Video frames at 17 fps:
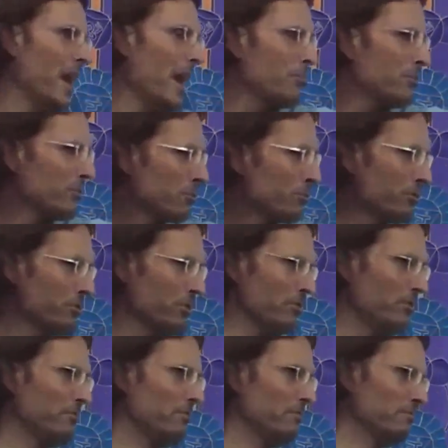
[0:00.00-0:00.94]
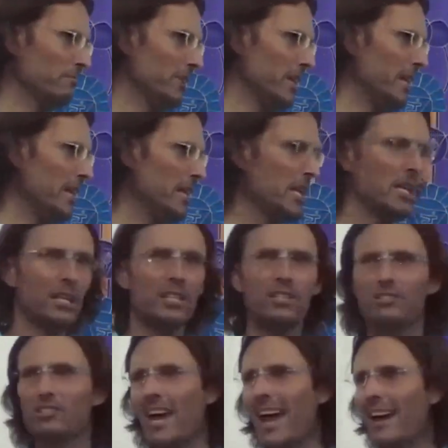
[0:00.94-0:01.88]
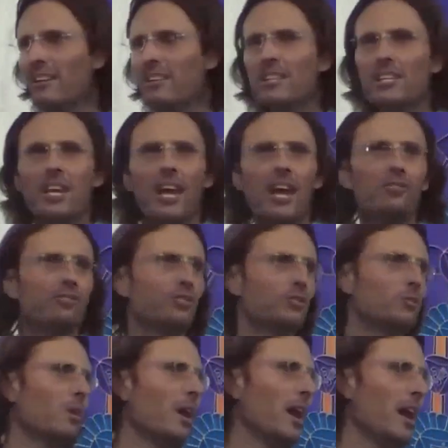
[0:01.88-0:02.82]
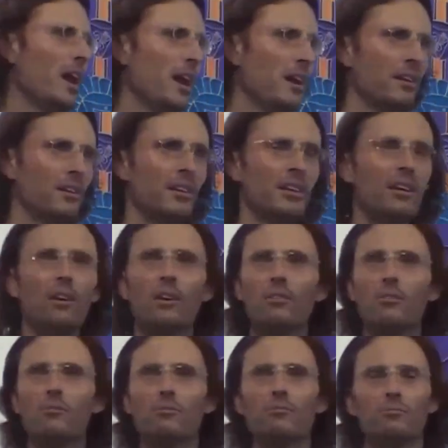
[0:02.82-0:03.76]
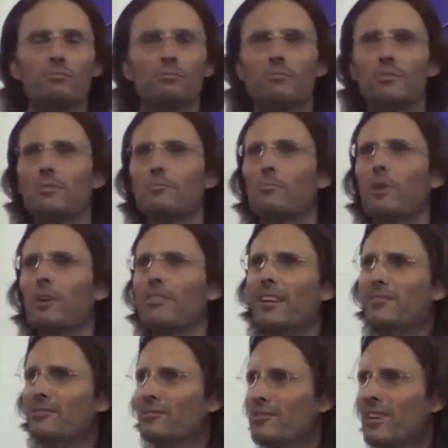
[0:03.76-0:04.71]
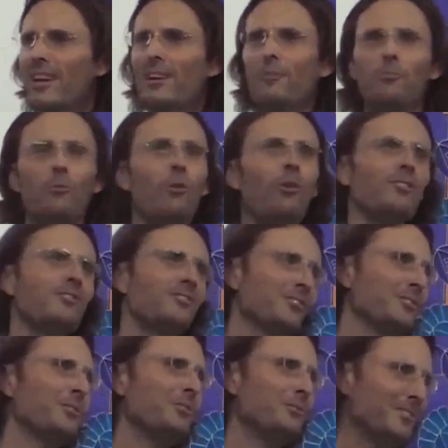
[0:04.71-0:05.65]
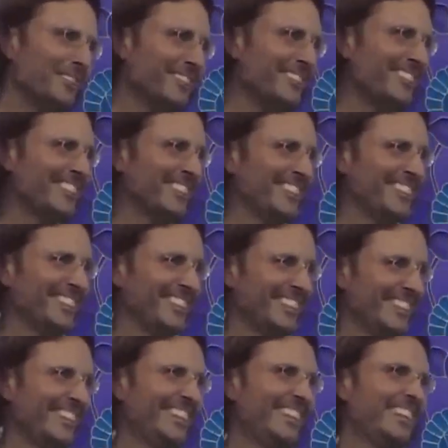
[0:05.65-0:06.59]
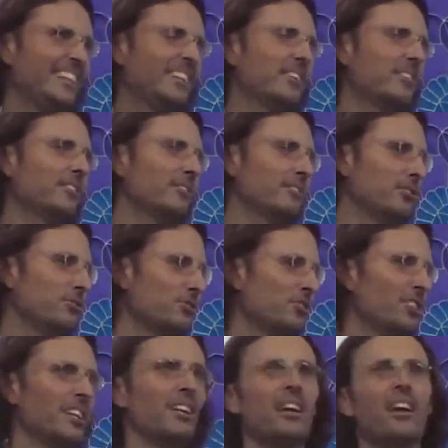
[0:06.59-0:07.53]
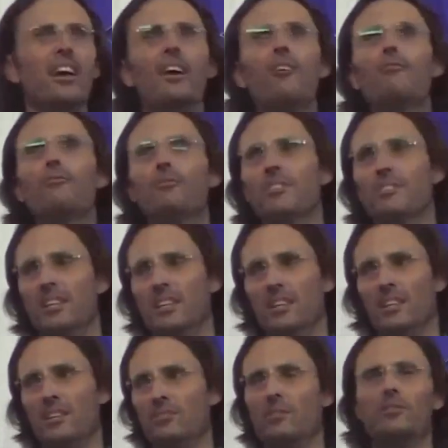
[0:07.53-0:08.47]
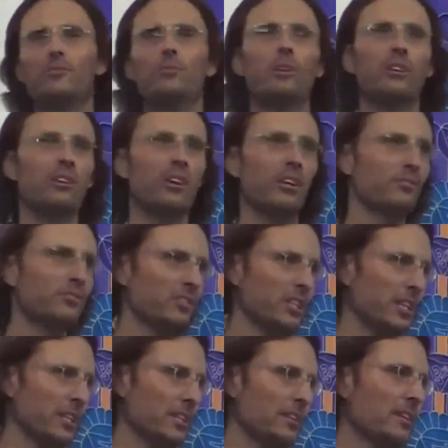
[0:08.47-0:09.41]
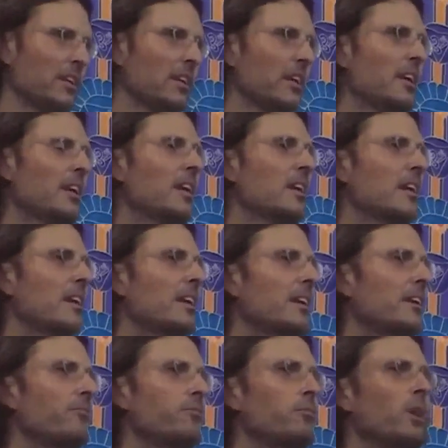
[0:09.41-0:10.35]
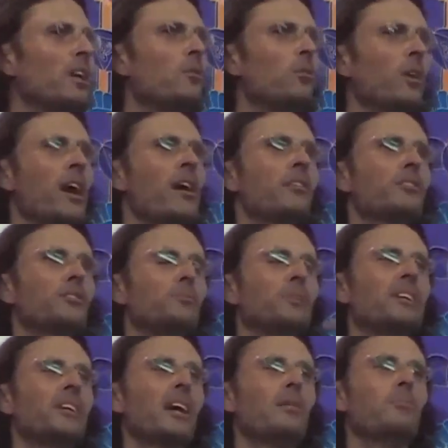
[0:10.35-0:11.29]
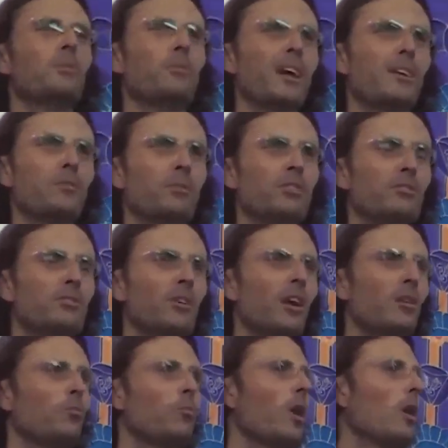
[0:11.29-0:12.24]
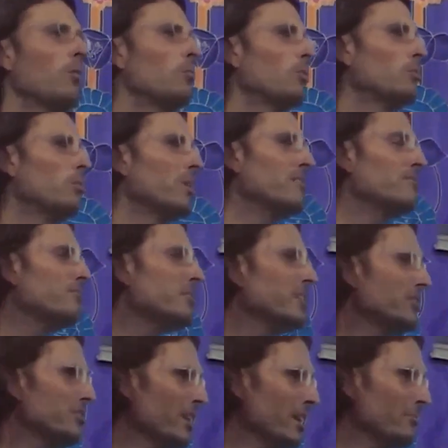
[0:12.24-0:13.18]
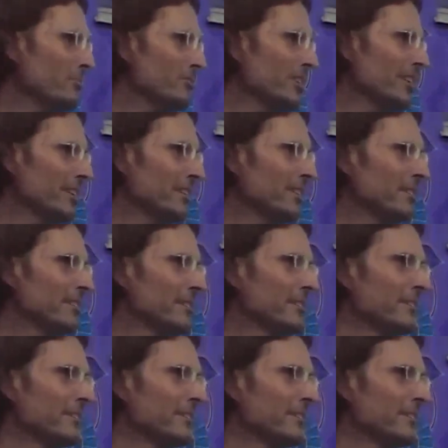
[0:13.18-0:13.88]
The absolute truth. Exactly as you are. What they say, warts and all? You're seeing everything. That's what God's seeing. If we were going to become at one with God, what will we finish up saying?